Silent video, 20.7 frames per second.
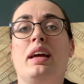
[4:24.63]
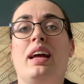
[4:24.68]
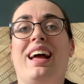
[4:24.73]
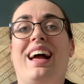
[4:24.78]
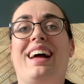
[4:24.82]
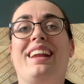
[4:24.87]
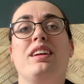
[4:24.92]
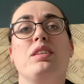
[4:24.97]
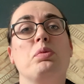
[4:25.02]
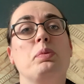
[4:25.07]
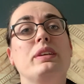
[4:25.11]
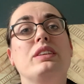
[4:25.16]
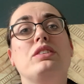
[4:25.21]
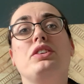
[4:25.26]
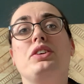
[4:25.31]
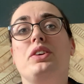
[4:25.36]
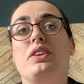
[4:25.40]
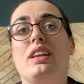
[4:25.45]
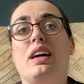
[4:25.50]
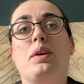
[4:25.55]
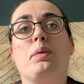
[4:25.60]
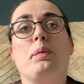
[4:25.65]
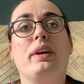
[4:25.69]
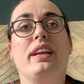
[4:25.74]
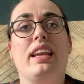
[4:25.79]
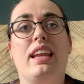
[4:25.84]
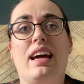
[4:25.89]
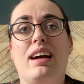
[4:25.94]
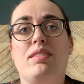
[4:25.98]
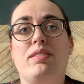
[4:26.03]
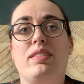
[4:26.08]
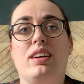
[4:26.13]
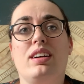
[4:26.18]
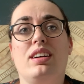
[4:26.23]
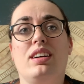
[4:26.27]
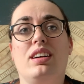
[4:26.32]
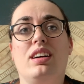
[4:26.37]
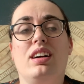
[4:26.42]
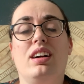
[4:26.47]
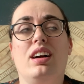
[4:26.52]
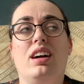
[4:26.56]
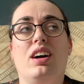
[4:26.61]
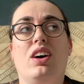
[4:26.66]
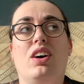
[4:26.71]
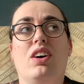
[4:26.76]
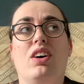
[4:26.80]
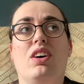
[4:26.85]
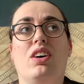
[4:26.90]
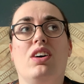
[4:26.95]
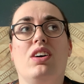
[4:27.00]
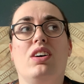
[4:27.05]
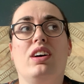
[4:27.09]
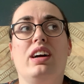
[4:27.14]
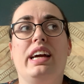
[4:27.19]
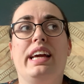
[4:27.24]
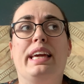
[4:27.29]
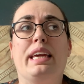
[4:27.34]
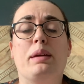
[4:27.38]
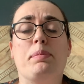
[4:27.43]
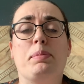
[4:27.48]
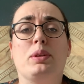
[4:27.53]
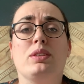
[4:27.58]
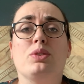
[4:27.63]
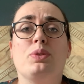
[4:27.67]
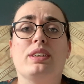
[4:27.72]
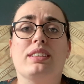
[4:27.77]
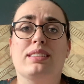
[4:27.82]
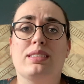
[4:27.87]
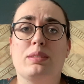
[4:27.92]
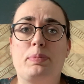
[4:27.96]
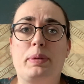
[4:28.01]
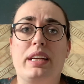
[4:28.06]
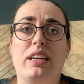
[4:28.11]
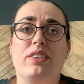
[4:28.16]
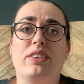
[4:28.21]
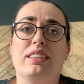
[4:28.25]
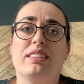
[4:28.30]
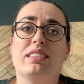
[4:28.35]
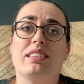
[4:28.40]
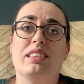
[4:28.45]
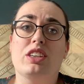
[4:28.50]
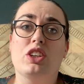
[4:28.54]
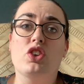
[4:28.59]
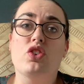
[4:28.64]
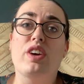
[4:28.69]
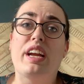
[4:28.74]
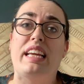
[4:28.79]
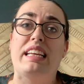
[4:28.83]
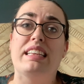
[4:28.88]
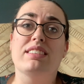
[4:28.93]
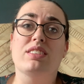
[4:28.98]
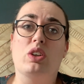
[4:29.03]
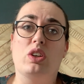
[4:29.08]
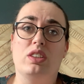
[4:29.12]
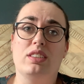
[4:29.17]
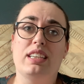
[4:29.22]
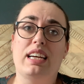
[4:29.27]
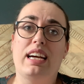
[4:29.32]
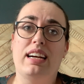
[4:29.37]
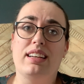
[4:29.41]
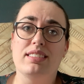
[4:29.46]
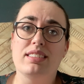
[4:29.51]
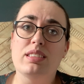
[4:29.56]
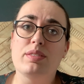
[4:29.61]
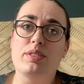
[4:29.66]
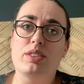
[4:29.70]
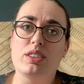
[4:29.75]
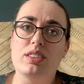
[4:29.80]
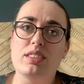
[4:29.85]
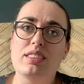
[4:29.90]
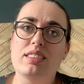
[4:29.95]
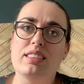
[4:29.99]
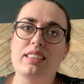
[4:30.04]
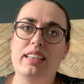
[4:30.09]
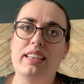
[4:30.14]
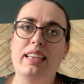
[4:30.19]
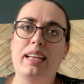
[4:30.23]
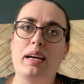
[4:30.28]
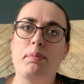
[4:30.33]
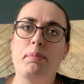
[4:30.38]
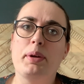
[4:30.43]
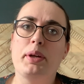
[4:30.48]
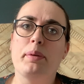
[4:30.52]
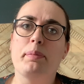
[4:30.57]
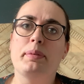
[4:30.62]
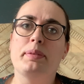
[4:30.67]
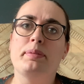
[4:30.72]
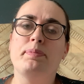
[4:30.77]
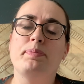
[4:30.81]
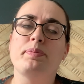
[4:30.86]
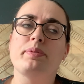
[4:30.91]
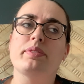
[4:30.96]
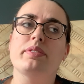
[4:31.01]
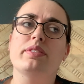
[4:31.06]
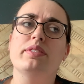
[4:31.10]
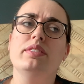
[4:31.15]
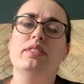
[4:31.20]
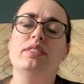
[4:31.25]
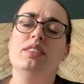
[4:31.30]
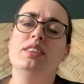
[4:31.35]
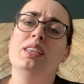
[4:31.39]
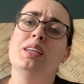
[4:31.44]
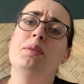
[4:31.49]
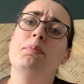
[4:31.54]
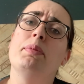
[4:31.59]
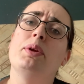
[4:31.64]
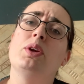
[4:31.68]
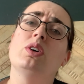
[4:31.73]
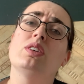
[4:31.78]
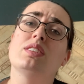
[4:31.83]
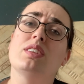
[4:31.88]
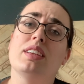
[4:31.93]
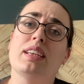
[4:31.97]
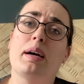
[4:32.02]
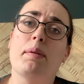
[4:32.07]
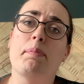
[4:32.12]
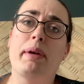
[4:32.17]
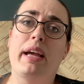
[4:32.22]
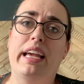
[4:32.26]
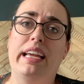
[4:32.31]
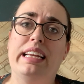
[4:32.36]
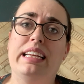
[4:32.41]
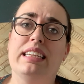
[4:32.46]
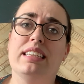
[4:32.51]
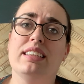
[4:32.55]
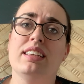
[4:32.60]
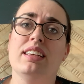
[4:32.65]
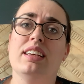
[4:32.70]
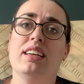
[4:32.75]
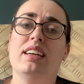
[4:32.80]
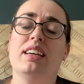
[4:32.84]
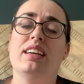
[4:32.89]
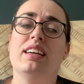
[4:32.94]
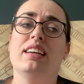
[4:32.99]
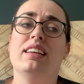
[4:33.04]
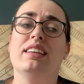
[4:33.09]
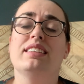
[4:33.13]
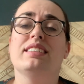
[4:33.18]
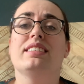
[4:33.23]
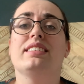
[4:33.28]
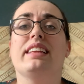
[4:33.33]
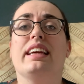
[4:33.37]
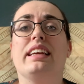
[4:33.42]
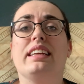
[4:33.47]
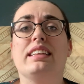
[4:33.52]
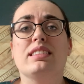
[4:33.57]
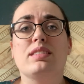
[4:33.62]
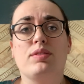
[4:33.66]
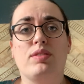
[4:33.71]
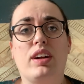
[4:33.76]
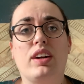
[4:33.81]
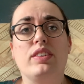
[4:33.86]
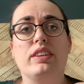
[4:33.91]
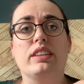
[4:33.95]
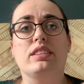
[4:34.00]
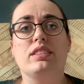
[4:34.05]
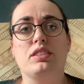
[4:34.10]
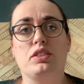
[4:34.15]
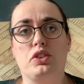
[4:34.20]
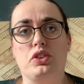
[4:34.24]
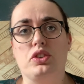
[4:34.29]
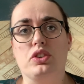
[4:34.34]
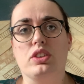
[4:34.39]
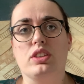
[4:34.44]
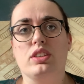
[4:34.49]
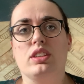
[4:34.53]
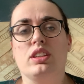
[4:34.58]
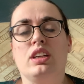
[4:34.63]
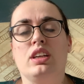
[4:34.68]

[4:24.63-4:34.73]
And if we do that, we never are able to experience the grace God has for us in that moment. But also that pain stays very stuck.